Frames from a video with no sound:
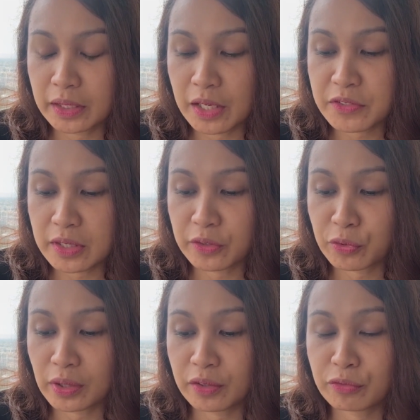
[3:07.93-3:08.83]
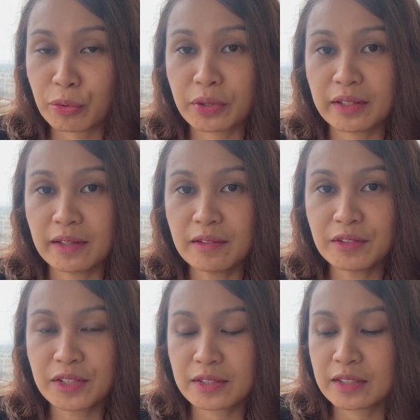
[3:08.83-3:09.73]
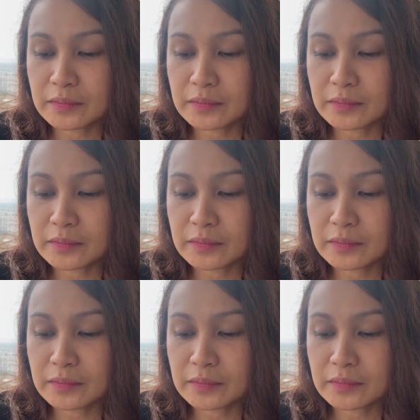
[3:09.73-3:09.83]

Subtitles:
I've stayed for like 4 years,